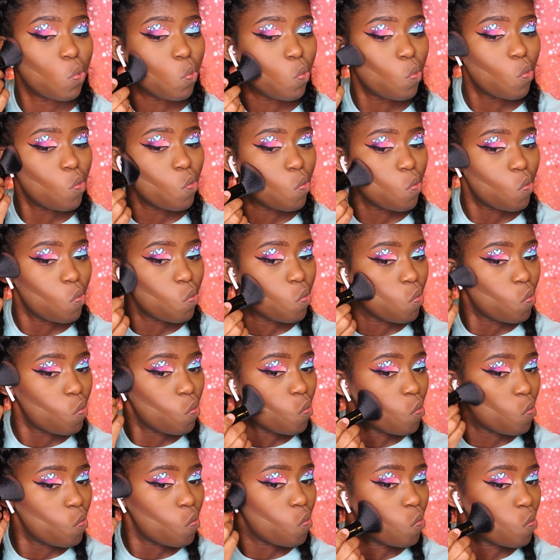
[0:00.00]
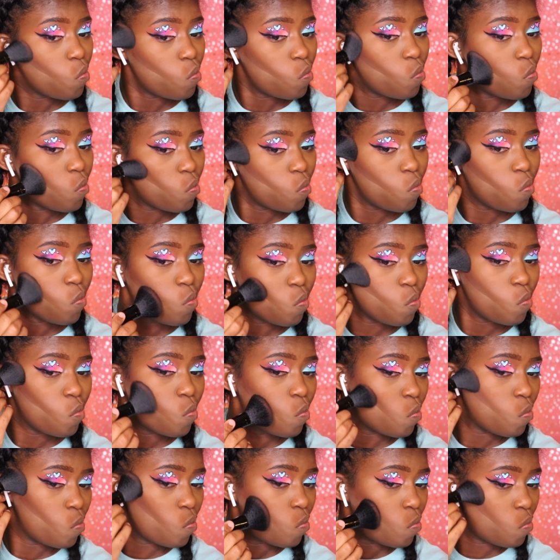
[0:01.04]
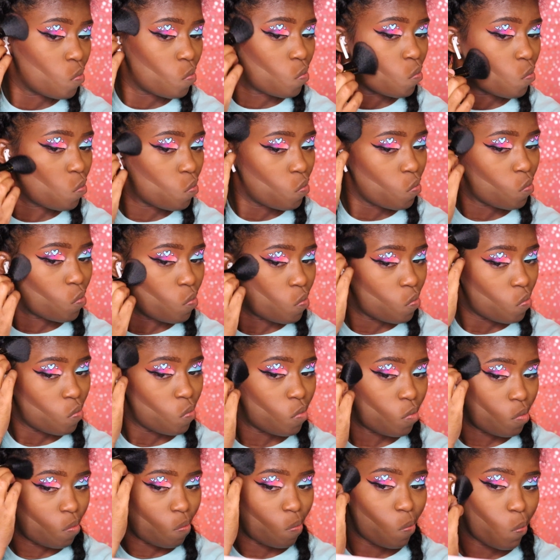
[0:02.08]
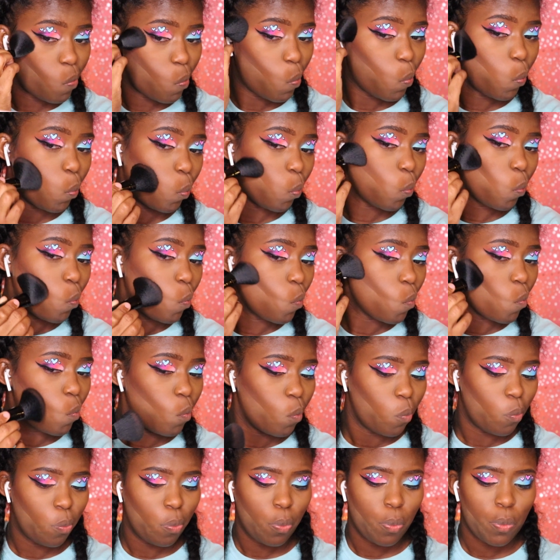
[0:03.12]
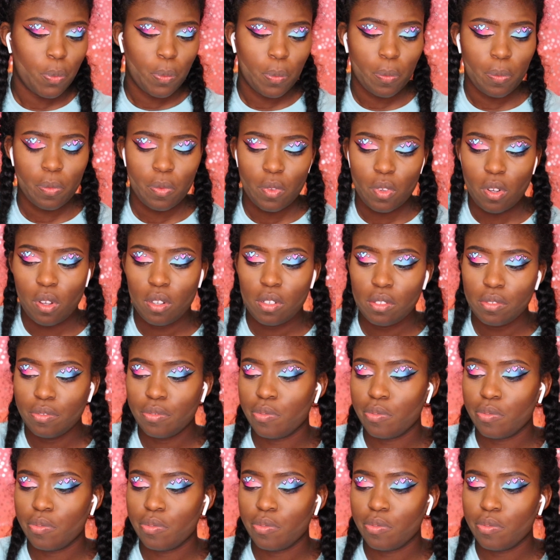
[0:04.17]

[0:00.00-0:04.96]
to be snatched, so I'm using all these 4 shades as a bronzer.